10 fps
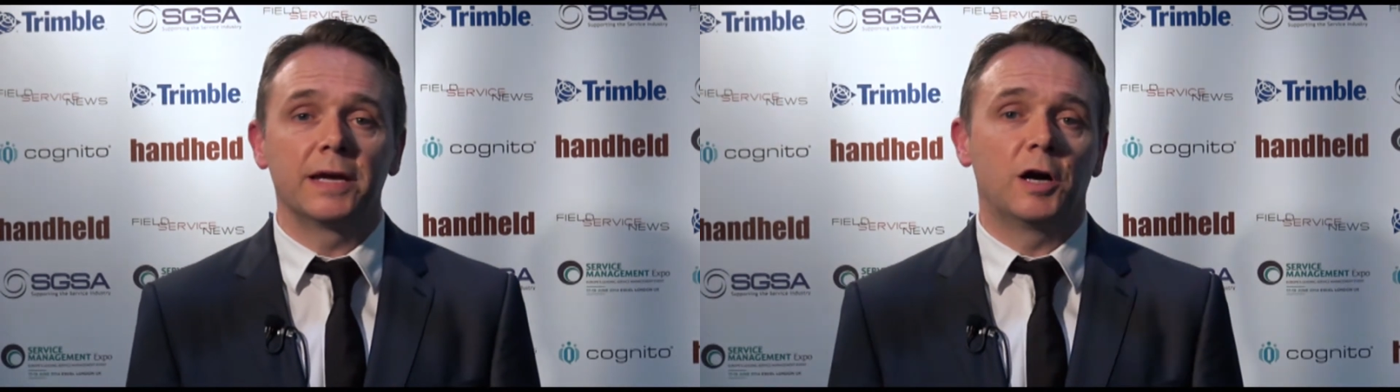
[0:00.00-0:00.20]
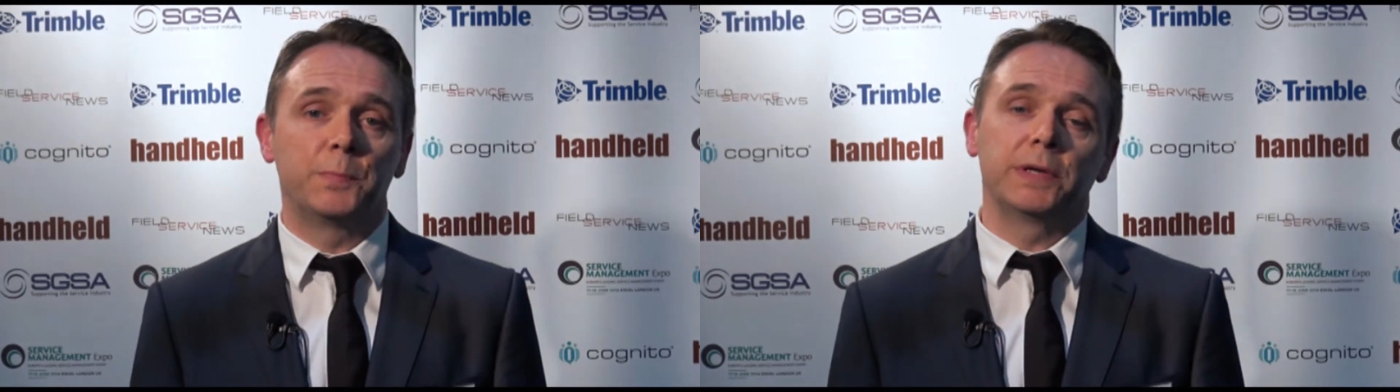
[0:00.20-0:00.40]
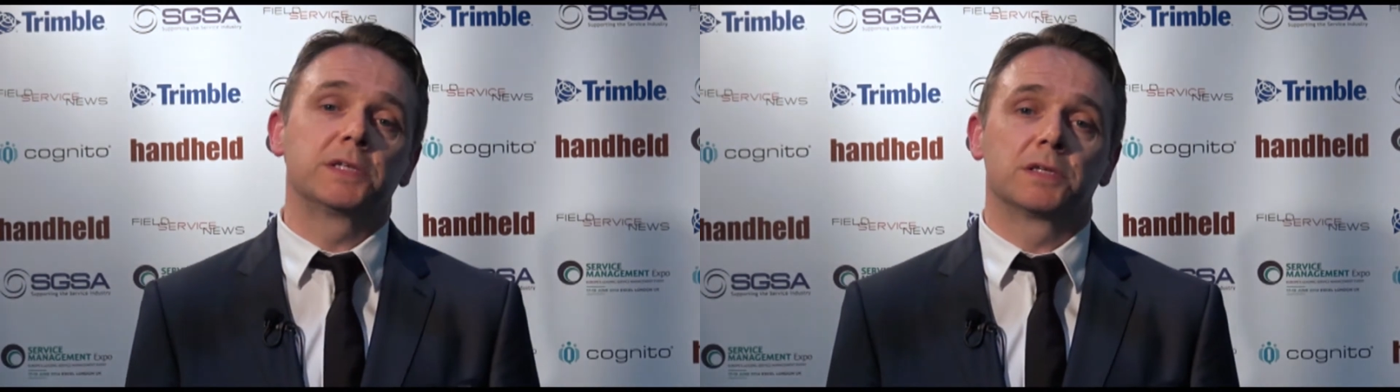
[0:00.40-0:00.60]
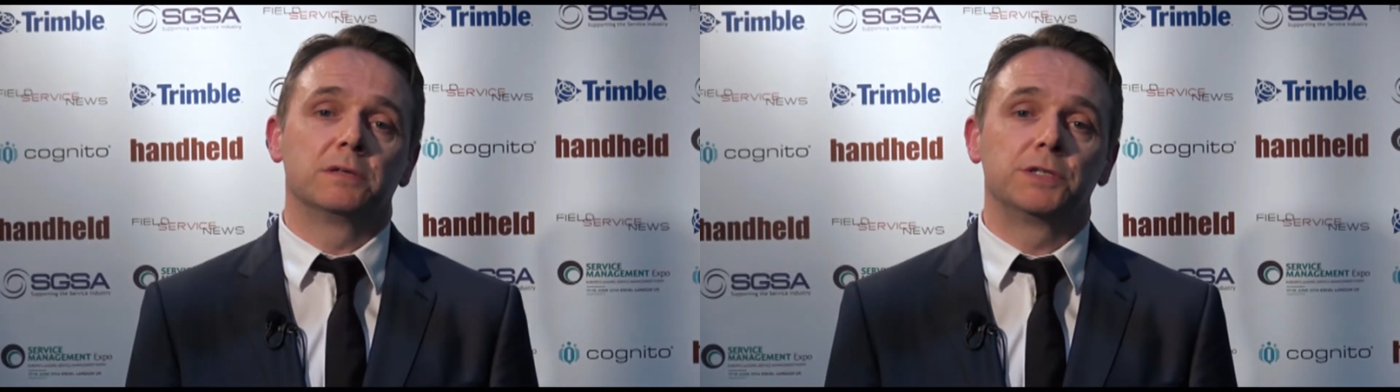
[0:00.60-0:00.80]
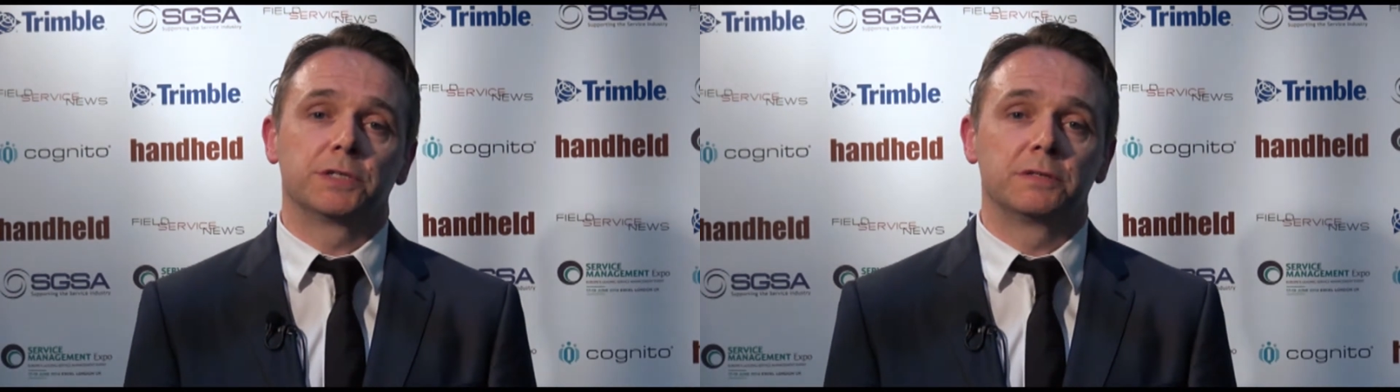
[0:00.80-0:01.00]
ERP
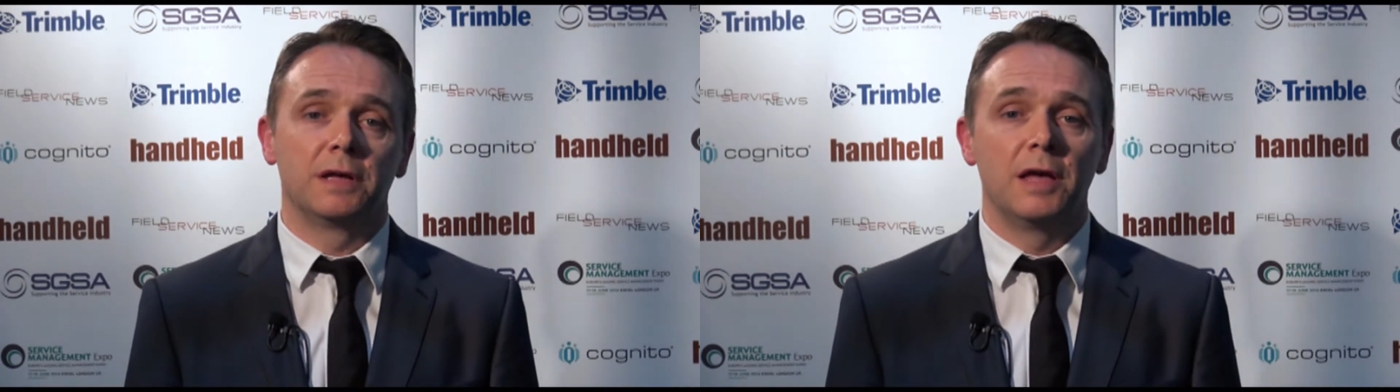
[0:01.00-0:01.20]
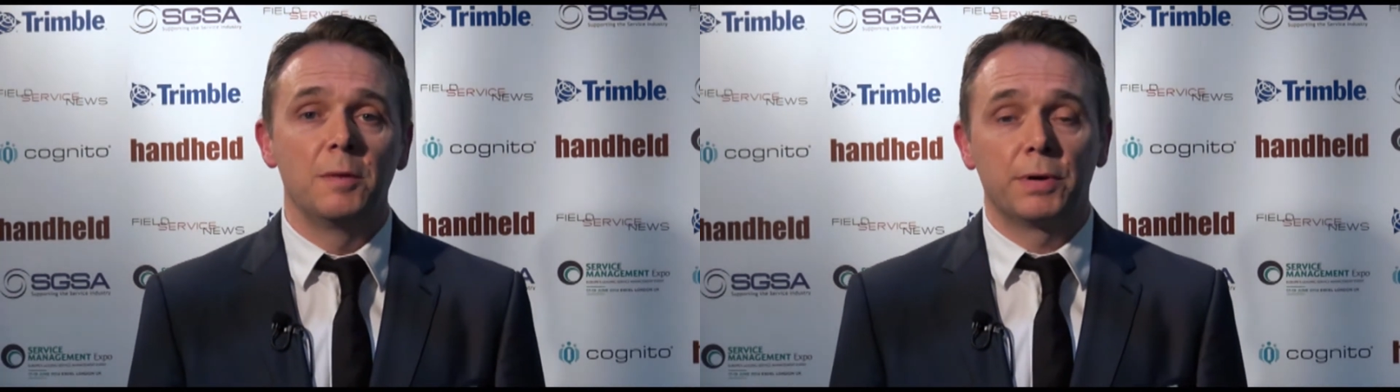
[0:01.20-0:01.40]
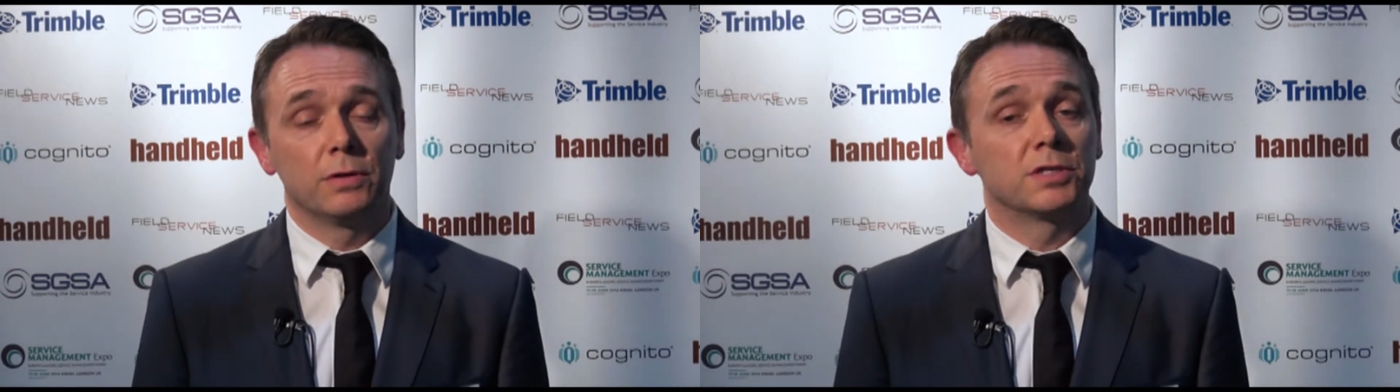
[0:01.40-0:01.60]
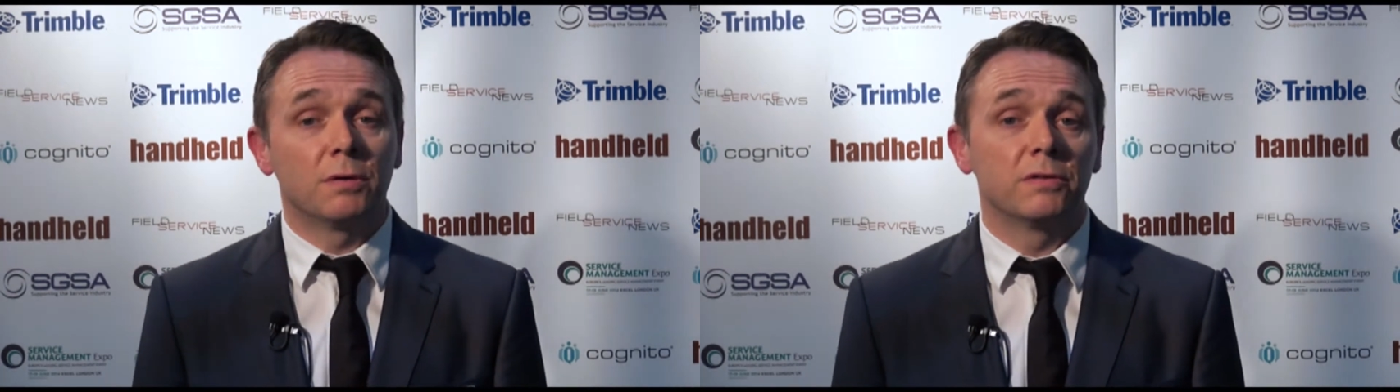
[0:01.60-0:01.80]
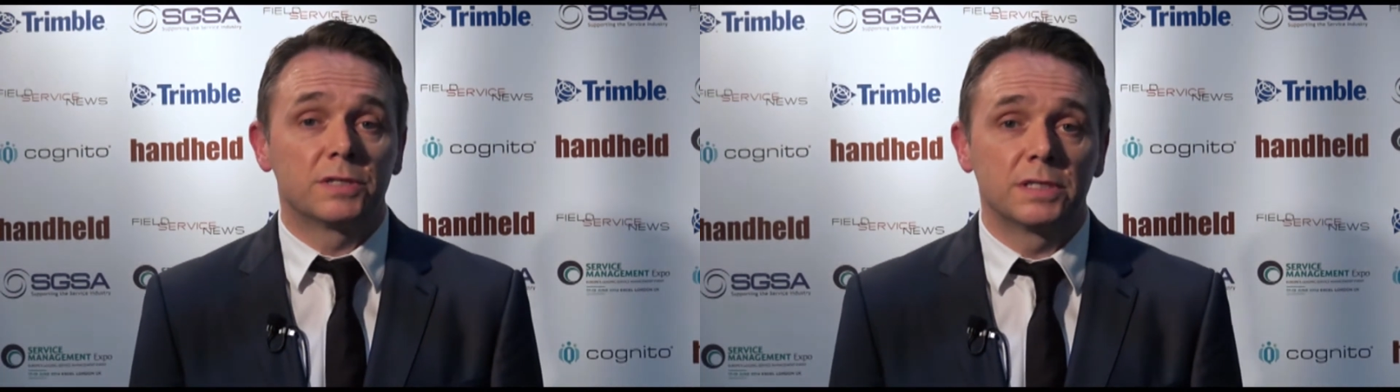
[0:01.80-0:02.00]
solution, but
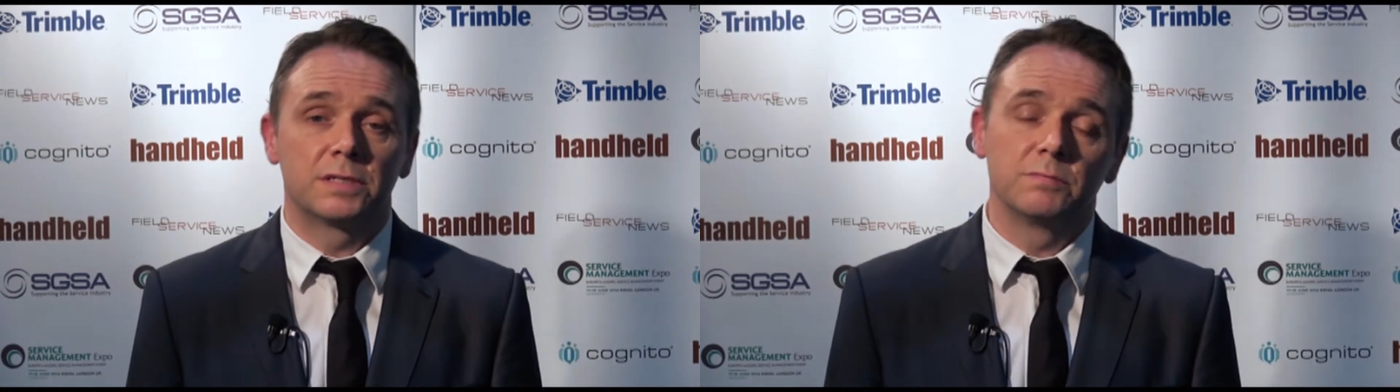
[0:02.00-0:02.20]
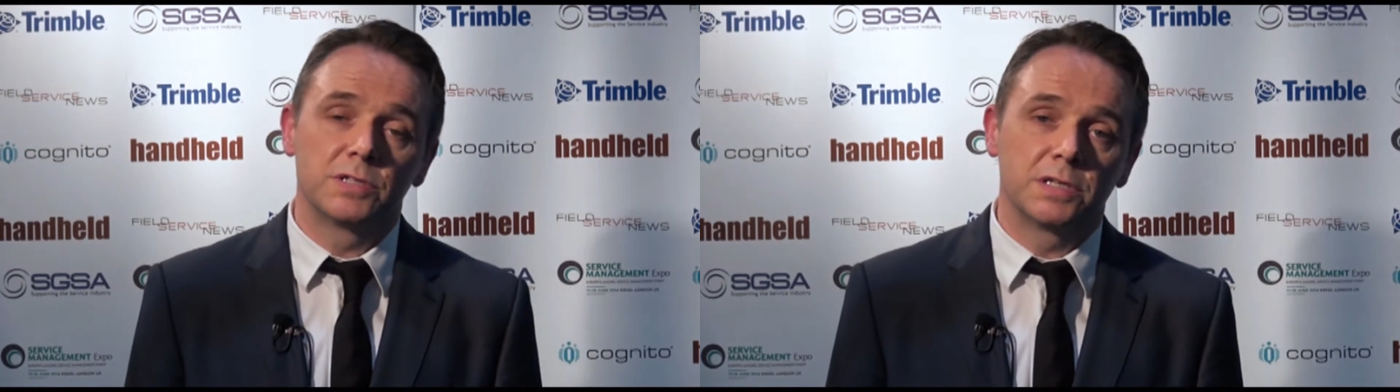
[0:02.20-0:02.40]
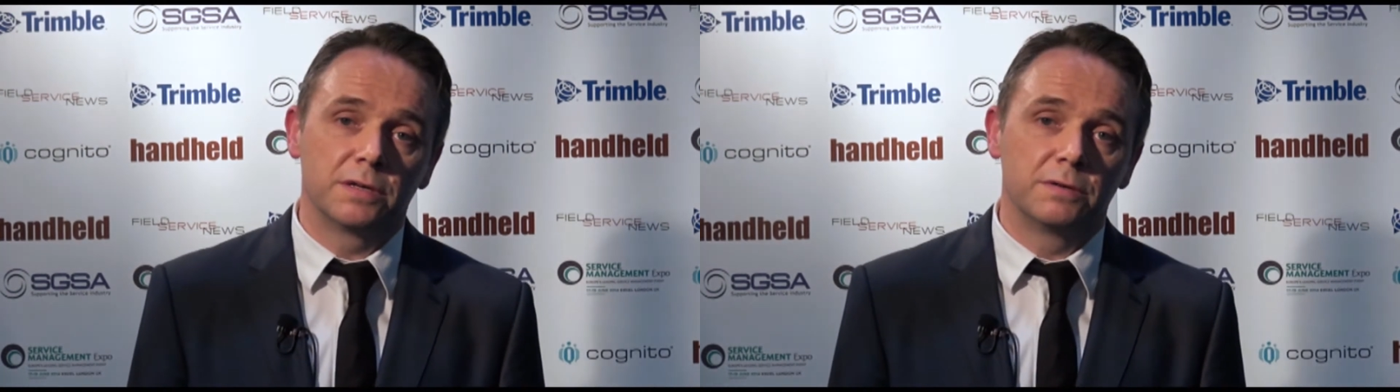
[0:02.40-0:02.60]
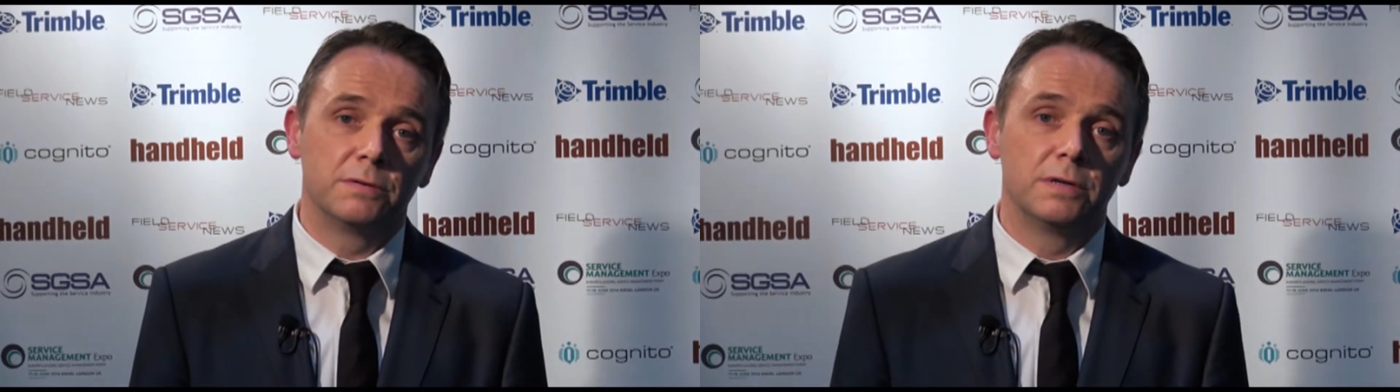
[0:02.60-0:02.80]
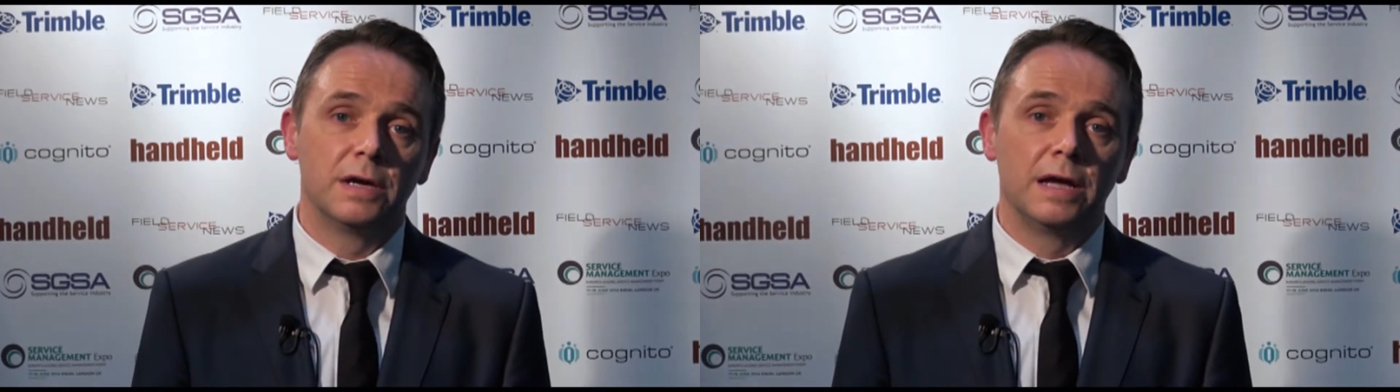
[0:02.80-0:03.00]
also other systems
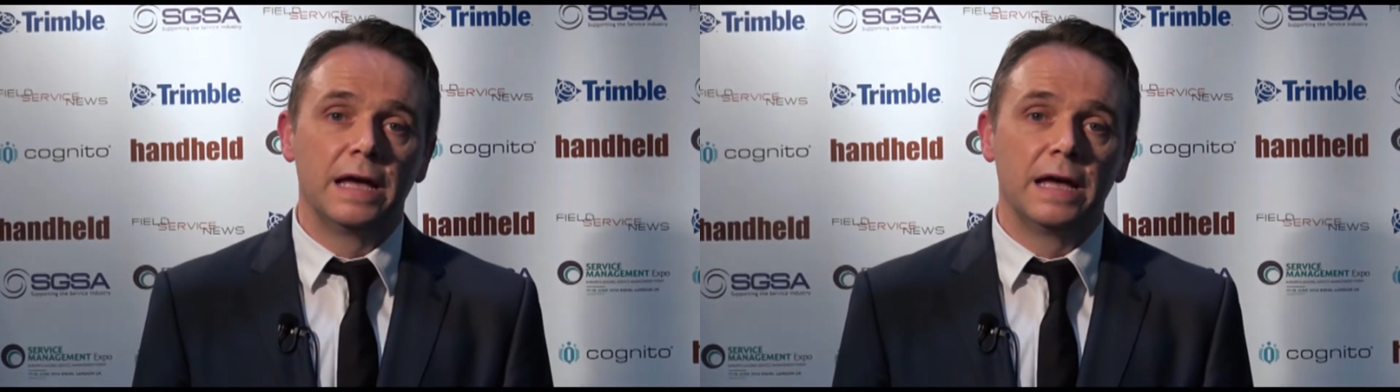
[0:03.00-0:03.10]
too,